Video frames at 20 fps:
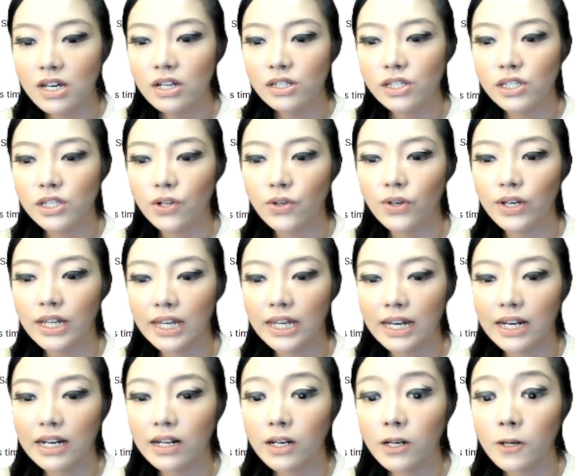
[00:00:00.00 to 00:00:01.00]
So
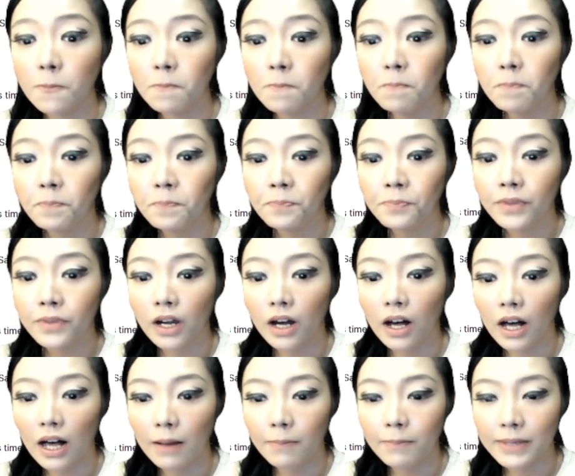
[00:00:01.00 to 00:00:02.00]
here,
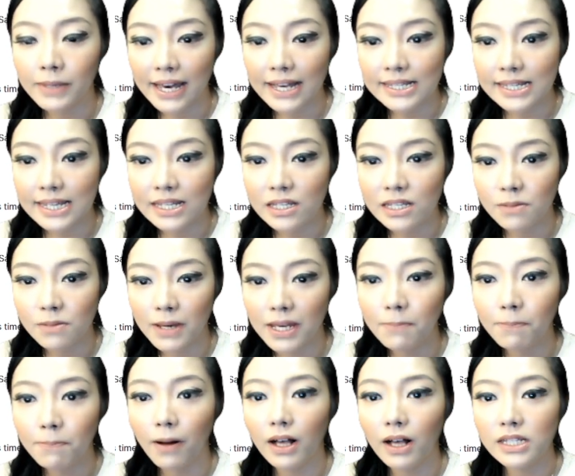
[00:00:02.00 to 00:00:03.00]
um, yes, it's made
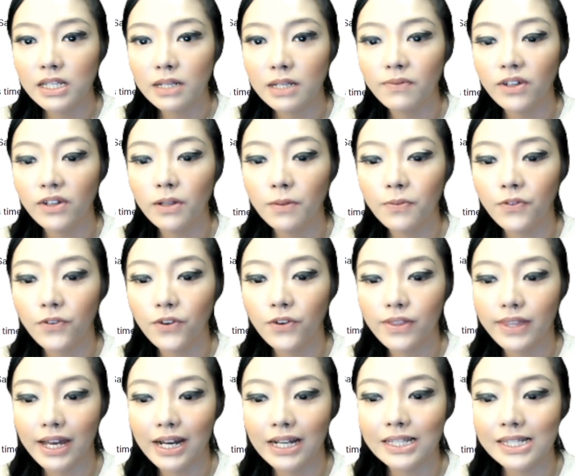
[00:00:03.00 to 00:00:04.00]
possible for
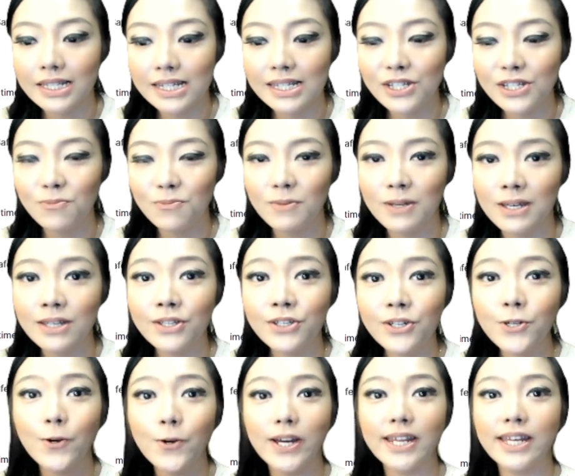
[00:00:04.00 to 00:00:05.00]
DEXs to be
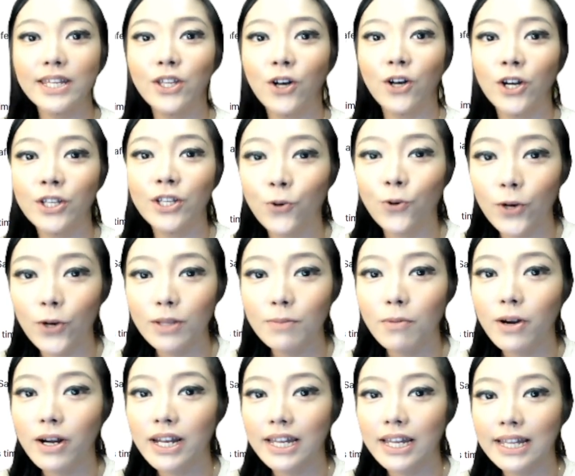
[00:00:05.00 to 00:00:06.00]
integrated on
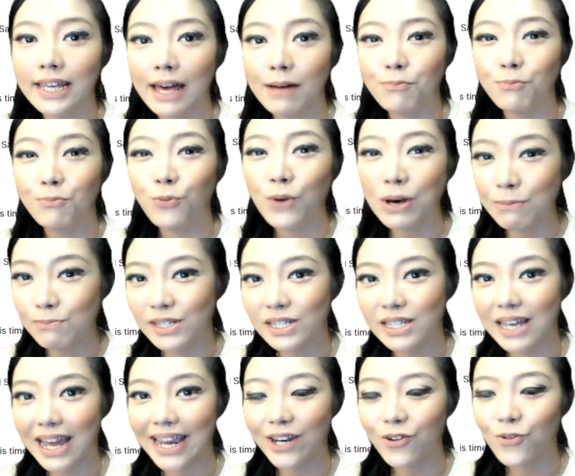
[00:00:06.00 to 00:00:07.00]
CoinMarketCap
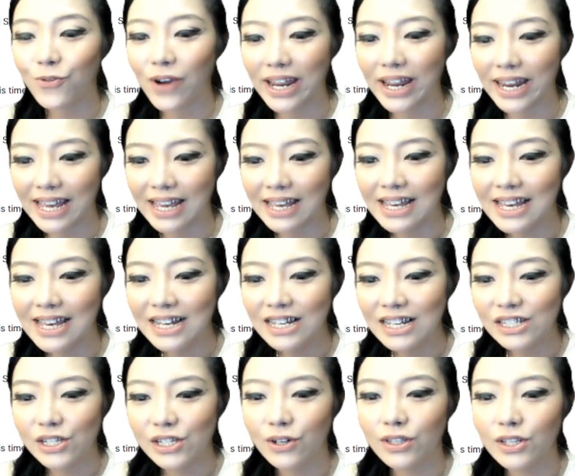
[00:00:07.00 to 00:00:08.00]
website already.
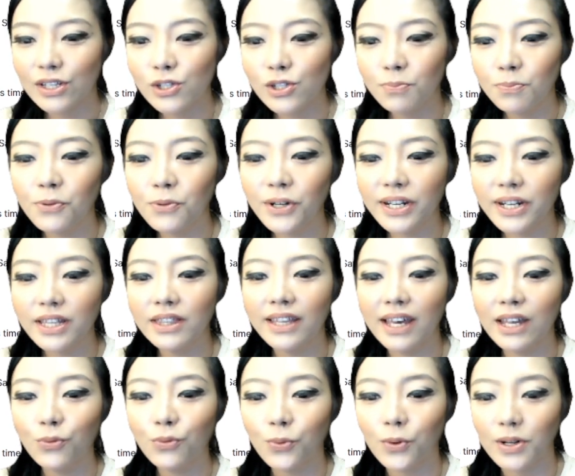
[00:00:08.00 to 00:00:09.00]
So the supported
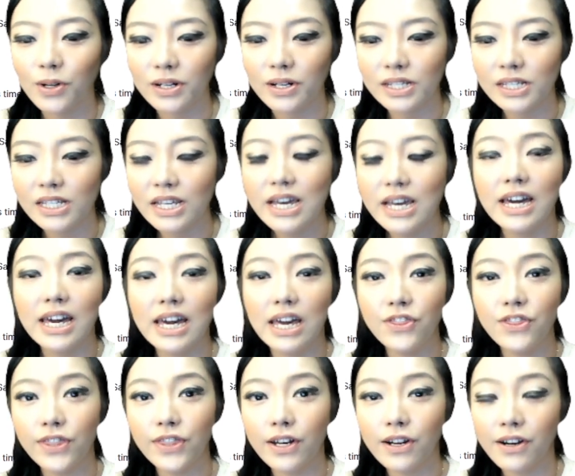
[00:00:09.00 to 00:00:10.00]
networks,
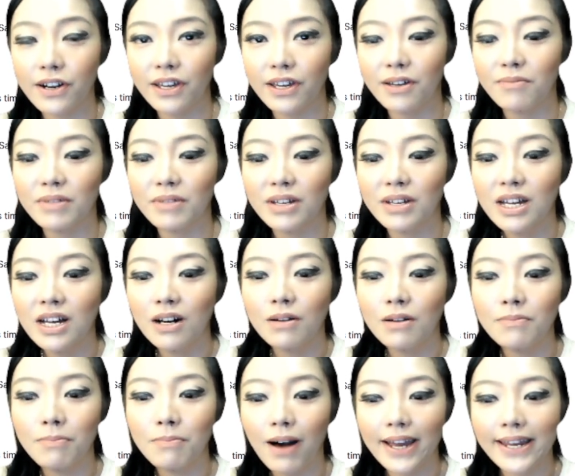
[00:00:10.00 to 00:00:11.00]
Ethereum,
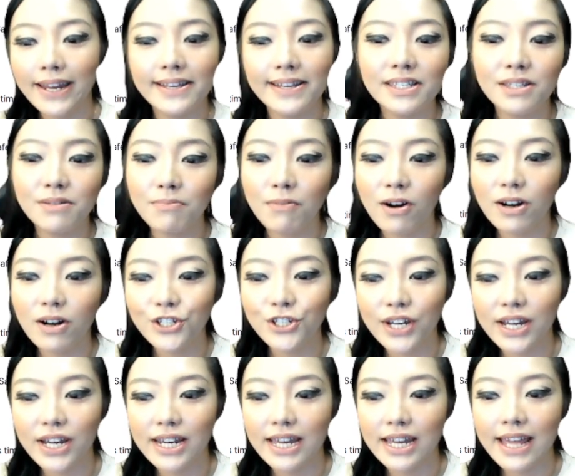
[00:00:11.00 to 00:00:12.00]
Binance Smart
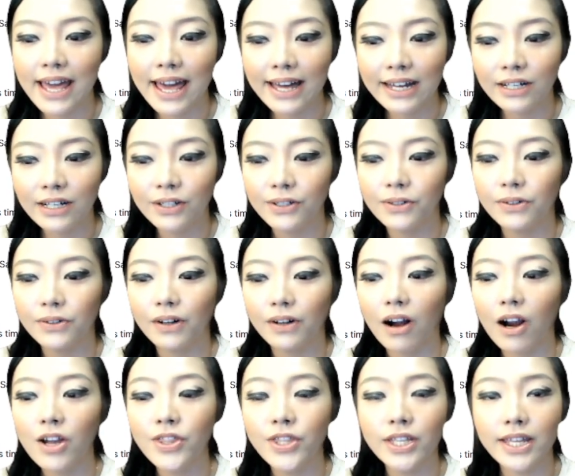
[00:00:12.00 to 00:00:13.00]
Chain, and HECO
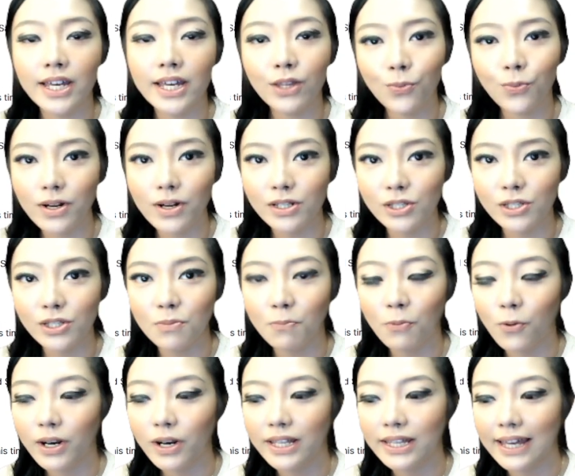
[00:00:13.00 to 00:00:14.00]
are the networks
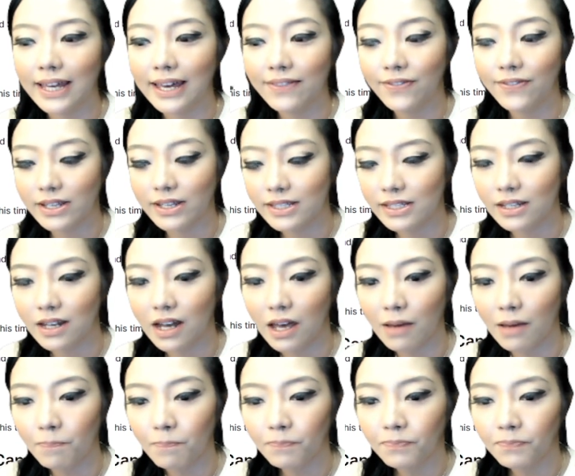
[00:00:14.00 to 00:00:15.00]
supported at this time.
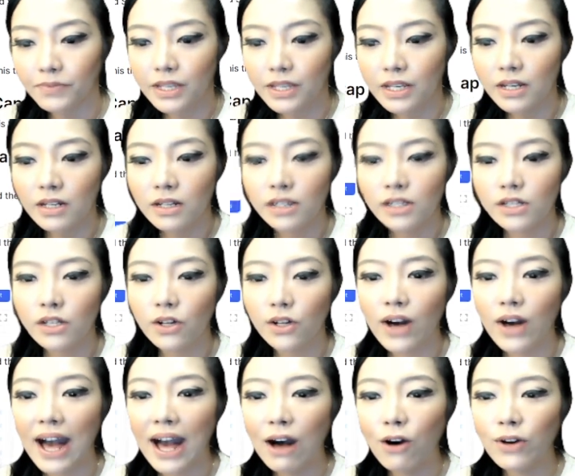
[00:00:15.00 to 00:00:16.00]
So
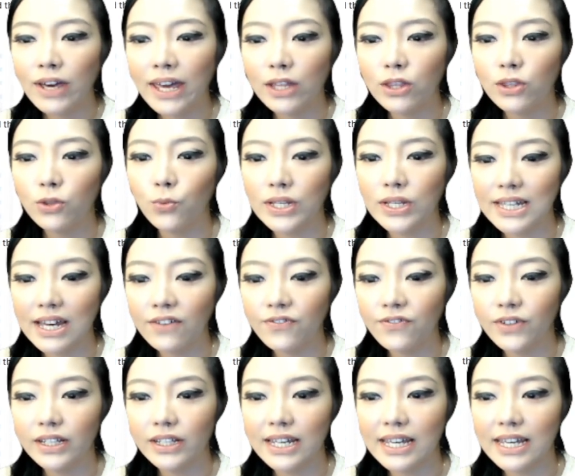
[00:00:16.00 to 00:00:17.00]
how can we
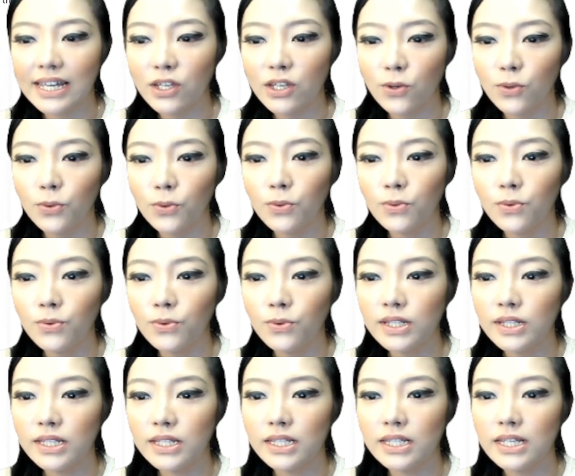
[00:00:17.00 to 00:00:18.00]
definitely
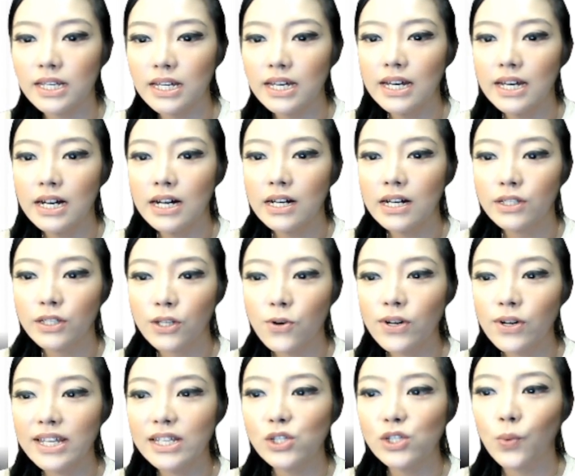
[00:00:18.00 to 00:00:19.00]
use
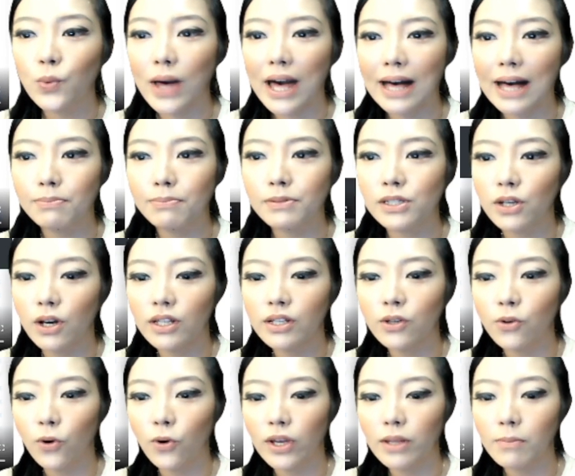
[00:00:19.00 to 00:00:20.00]
token swaps on
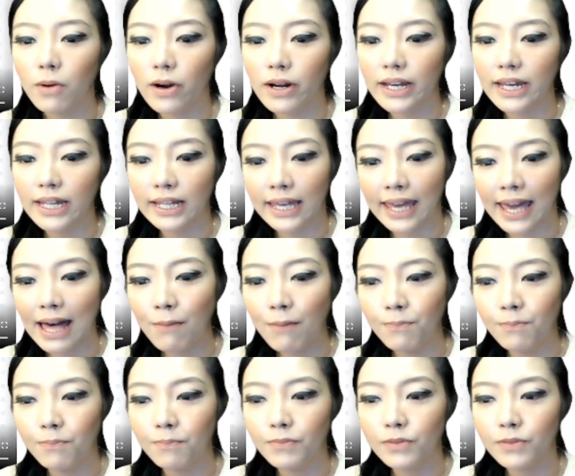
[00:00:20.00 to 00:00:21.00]
CoinMarketCap?
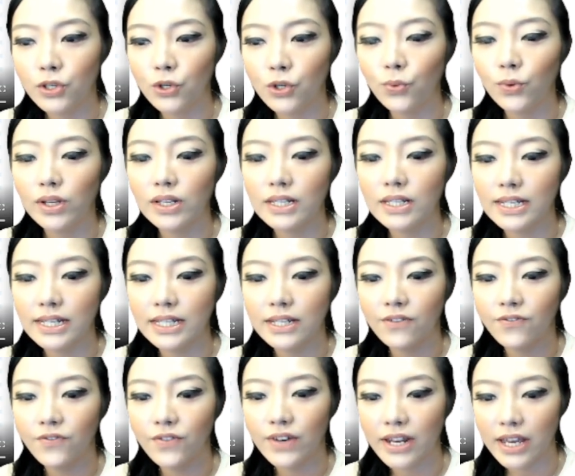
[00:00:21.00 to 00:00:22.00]
You will see the
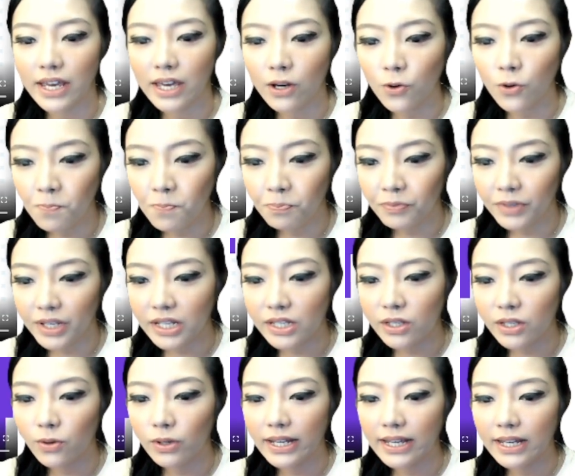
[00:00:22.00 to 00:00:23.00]
video. It's
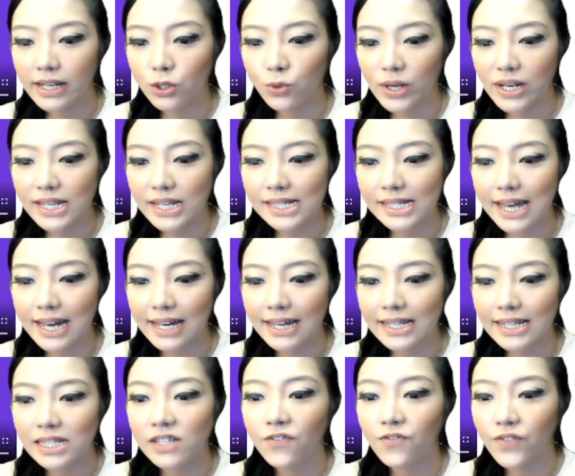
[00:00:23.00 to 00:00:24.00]
only a 20
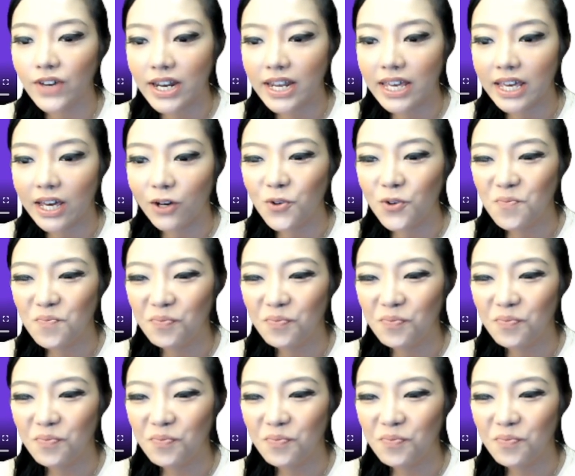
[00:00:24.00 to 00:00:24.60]
seconds video.